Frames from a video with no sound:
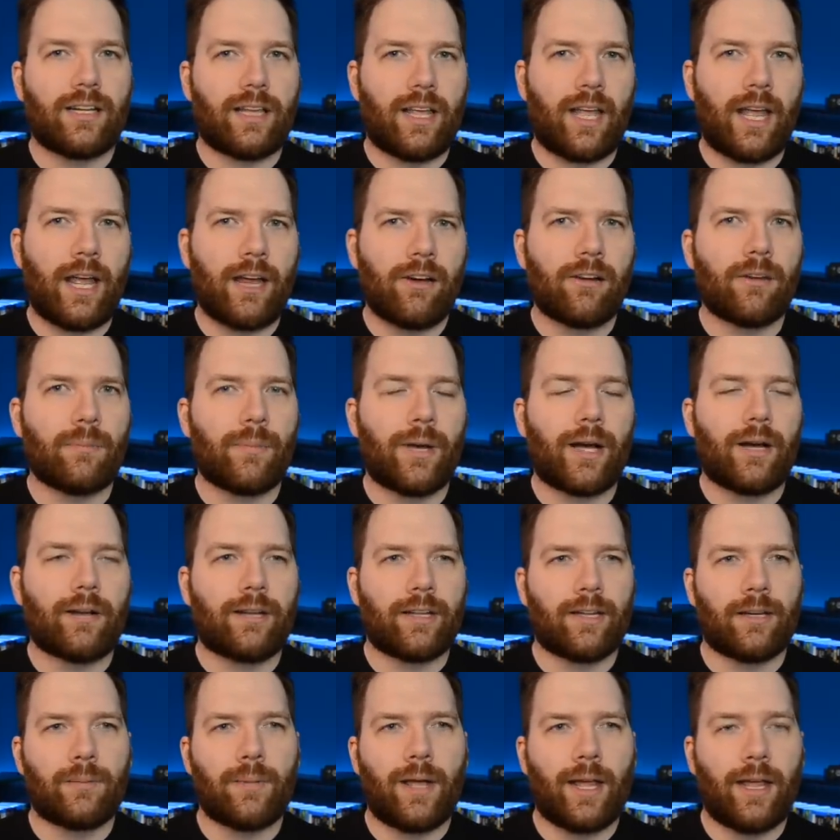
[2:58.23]
of care
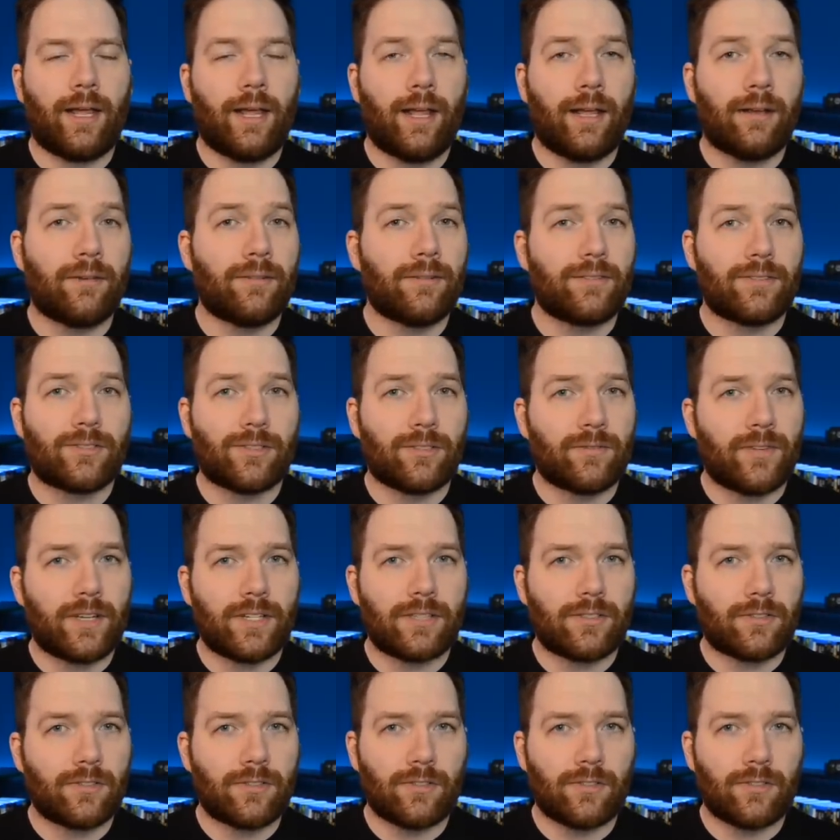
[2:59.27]
about him. And, and Sylvester